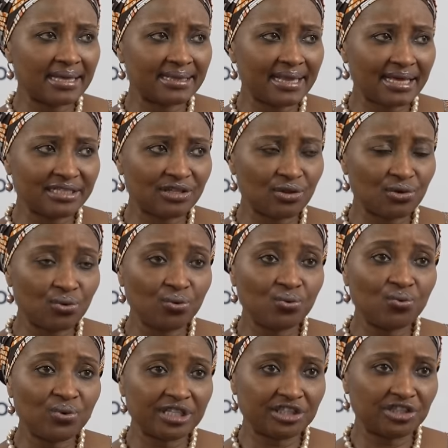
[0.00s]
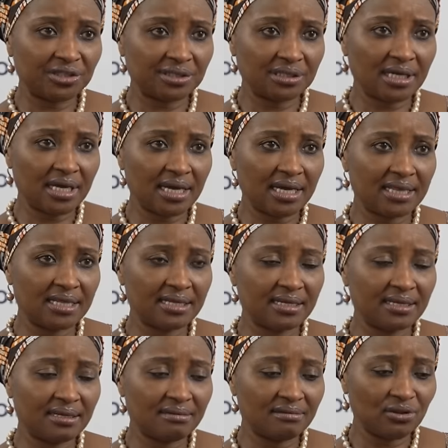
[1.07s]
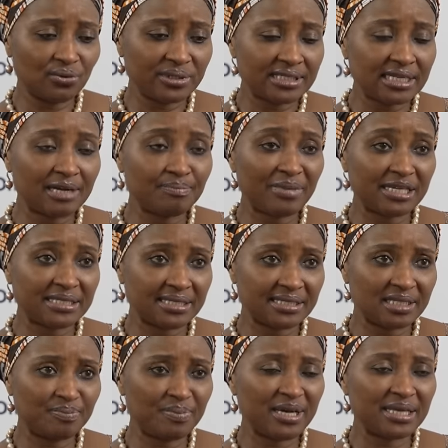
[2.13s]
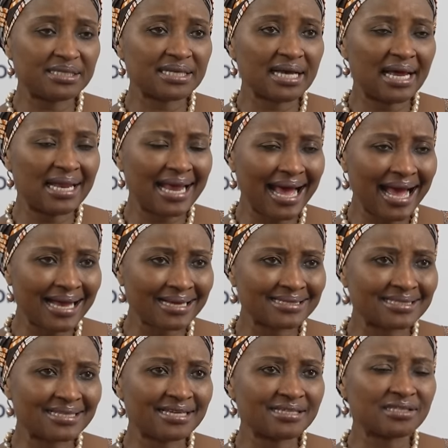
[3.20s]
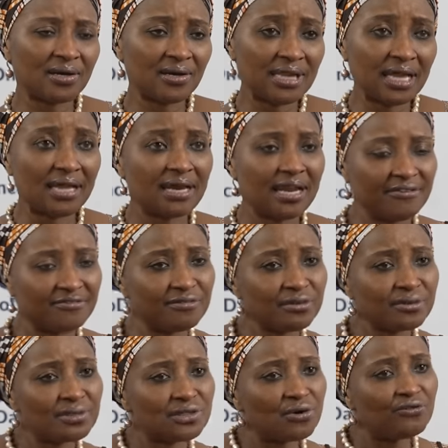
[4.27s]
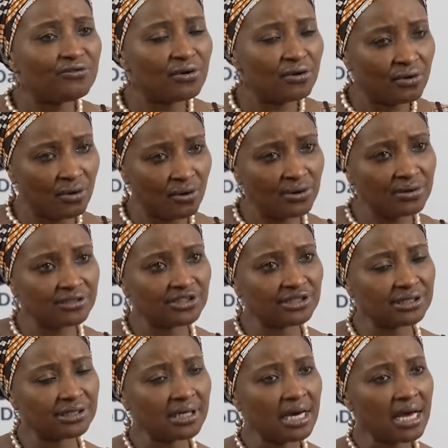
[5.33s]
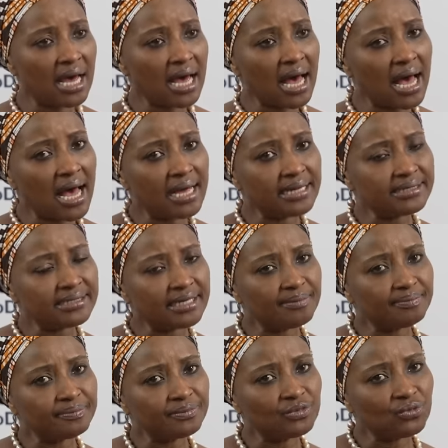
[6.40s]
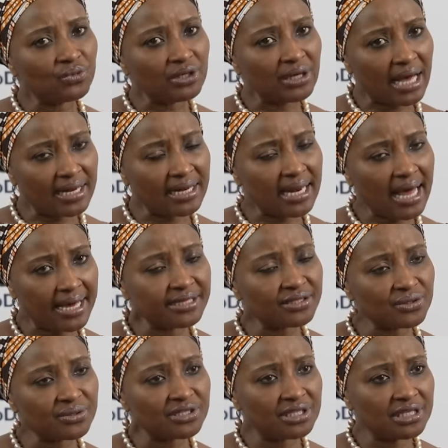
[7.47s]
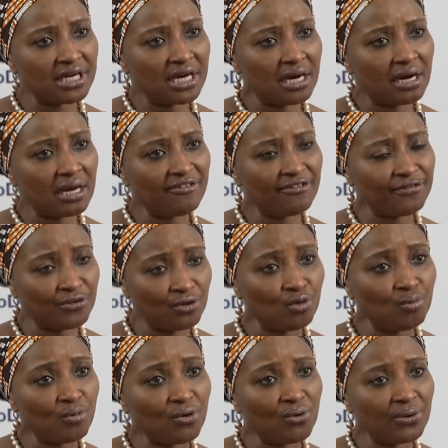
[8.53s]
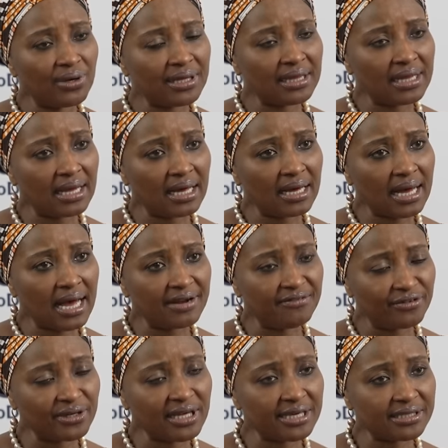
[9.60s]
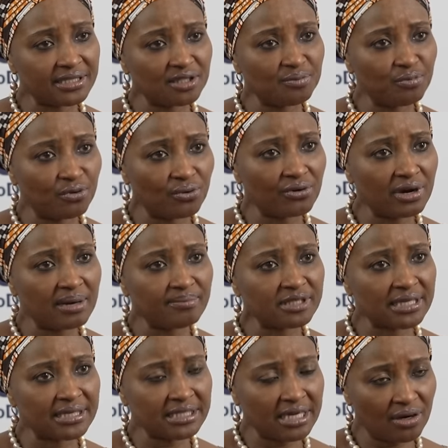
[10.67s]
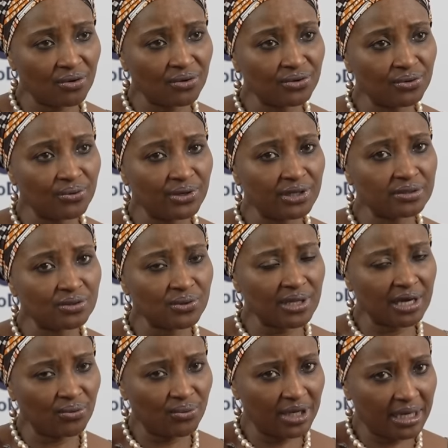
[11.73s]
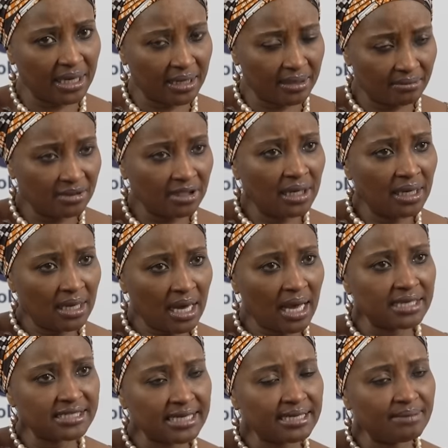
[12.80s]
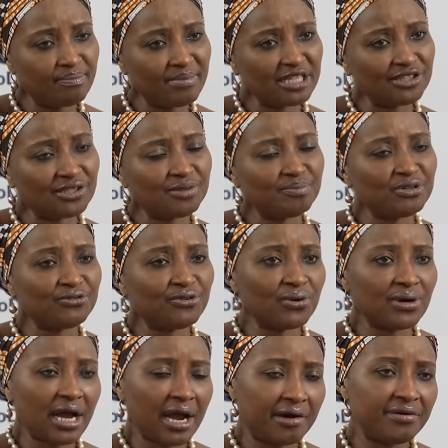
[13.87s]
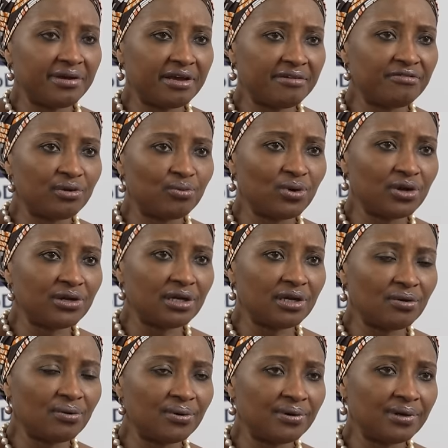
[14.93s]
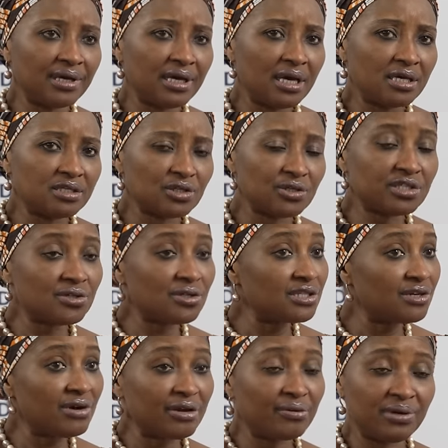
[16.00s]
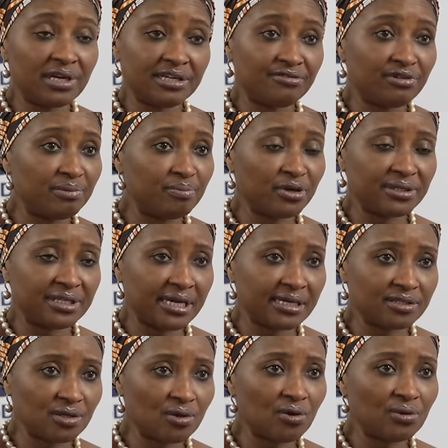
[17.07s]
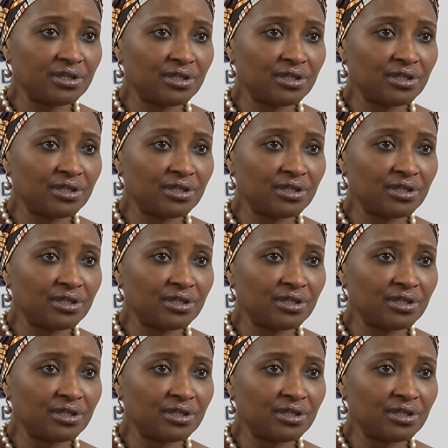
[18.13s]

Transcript: that through which uh, the those that participate can access other levels of oncology. And um, we, I'd like to see a few more in the advocacy programs that are ongoing, so that we can, as I mentioned before, carry everyone along. So it's not a regulatory body at all.